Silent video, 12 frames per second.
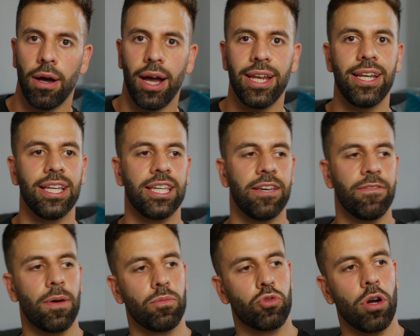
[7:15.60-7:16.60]
I didn't give
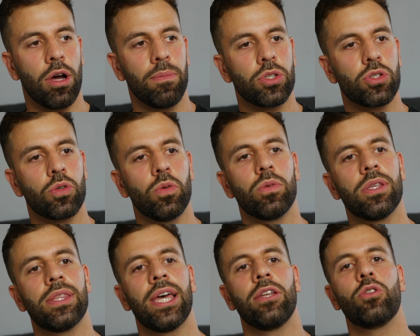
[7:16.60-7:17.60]
up drama school to
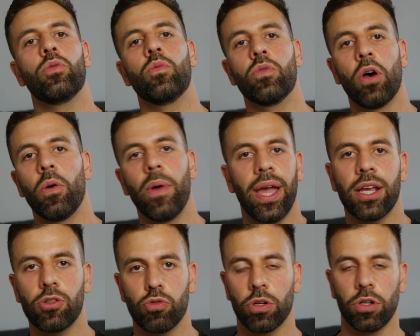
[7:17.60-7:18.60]
then do no
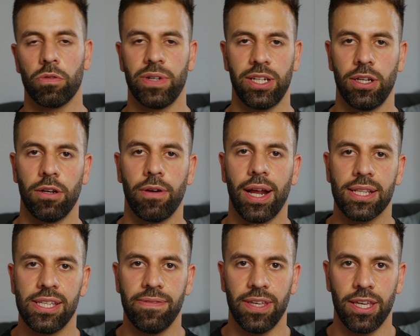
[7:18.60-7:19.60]
extracurricular
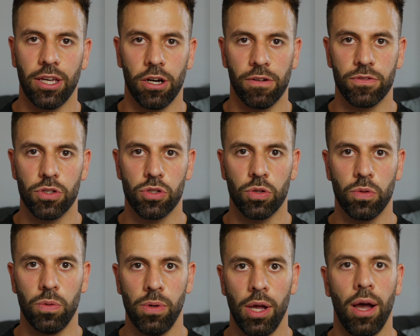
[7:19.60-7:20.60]
activity after
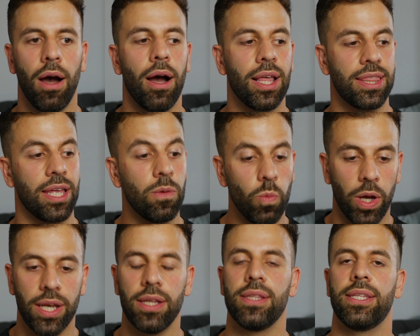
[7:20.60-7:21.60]
school. I then
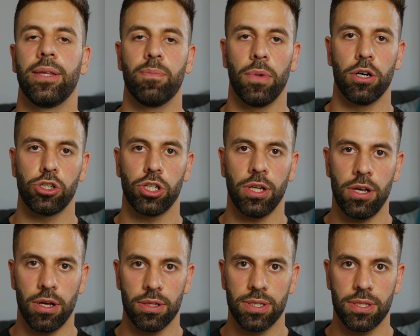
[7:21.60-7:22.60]
went and did martial
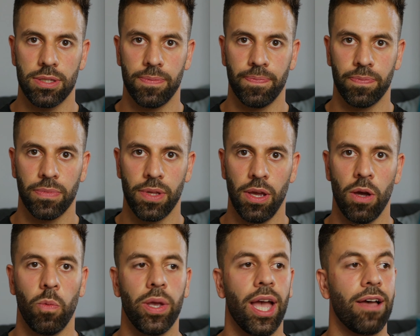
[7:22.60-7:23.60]
arts.
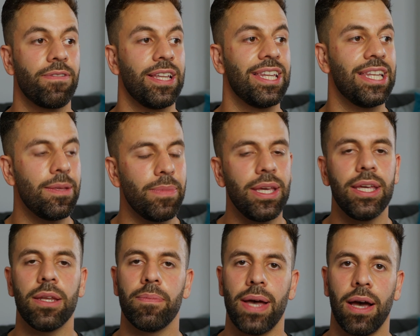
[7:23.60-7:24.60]
We have a limited
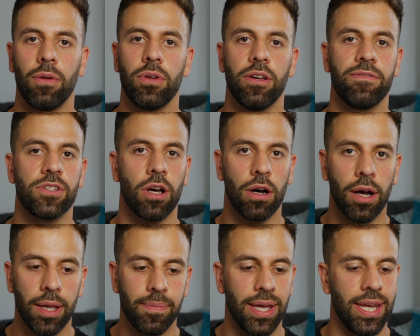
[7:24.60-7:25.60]
amount of
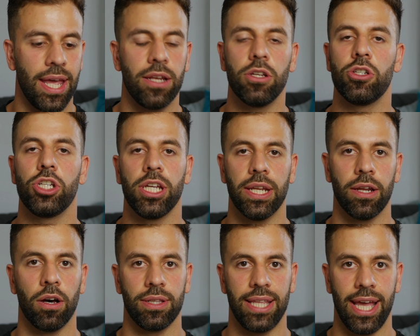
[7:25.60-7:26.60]
time and energy in
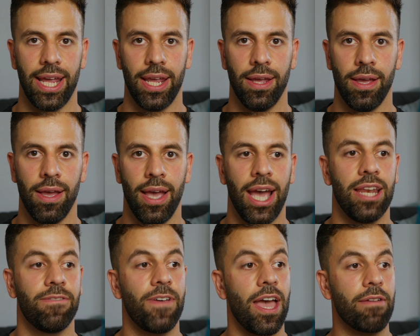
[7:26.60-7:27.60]
our day. And
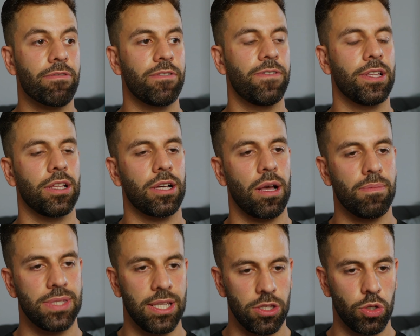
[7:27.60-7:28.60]
if everything that
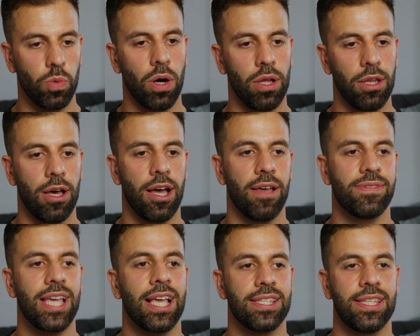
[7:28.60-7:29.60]
comes into our lives
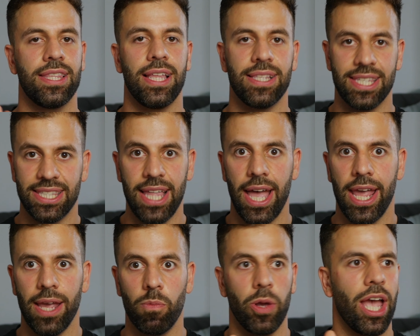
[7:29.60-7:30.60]
has to then
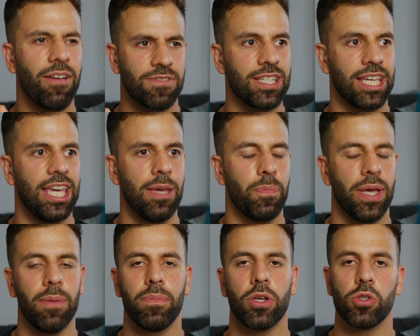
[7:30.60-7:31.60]
stay and we have to keep
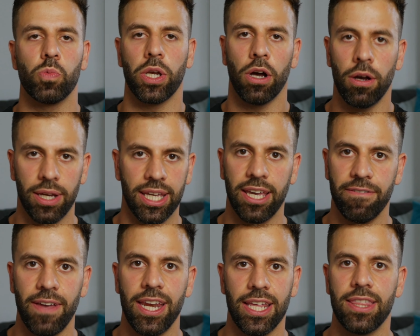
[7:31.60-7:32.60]
it because we can't give
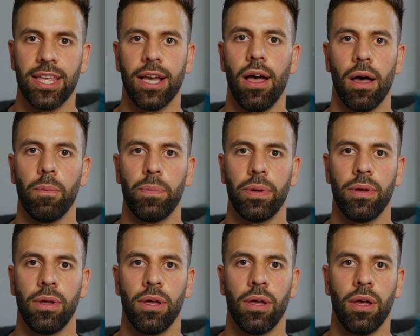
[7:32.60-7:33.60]
anything up,
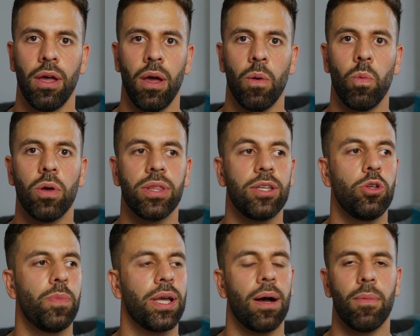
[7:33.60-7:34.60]
well, then you
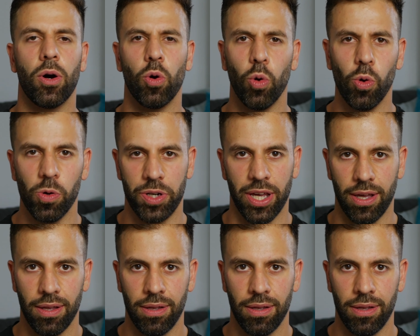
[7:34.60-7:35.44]
become a hoarder.